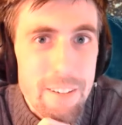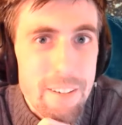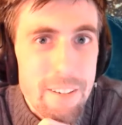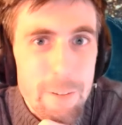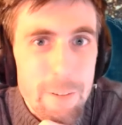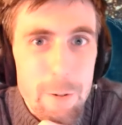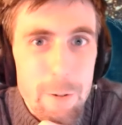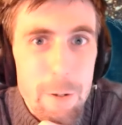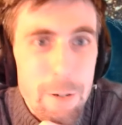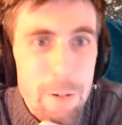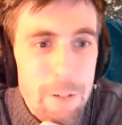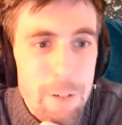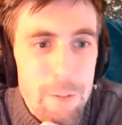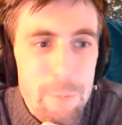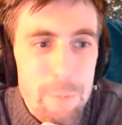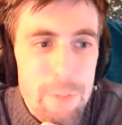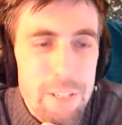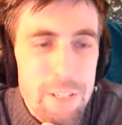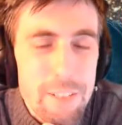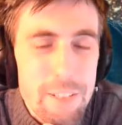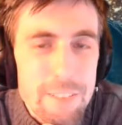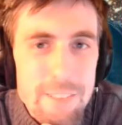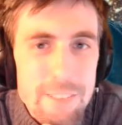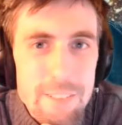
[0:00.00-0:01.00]
you're not going to
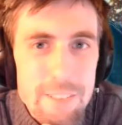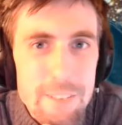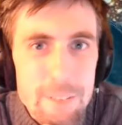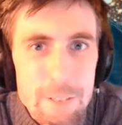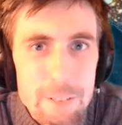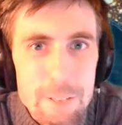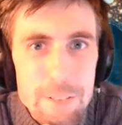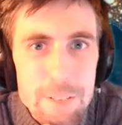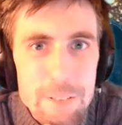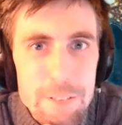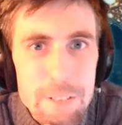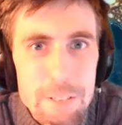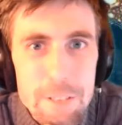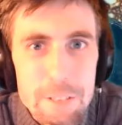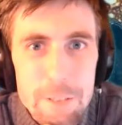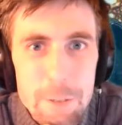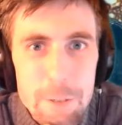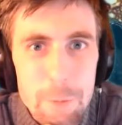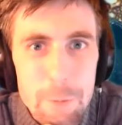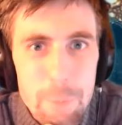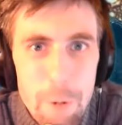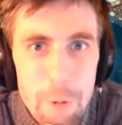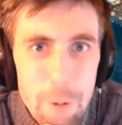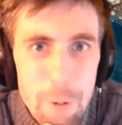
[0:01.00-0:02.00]
be sitting there just eating
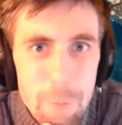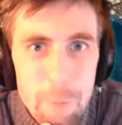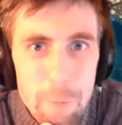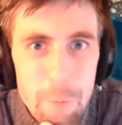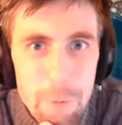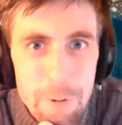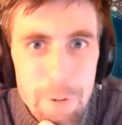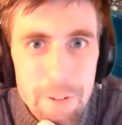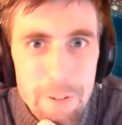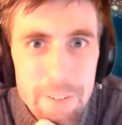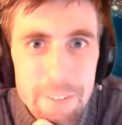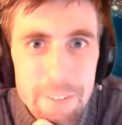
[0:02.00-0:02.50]
your popcorn.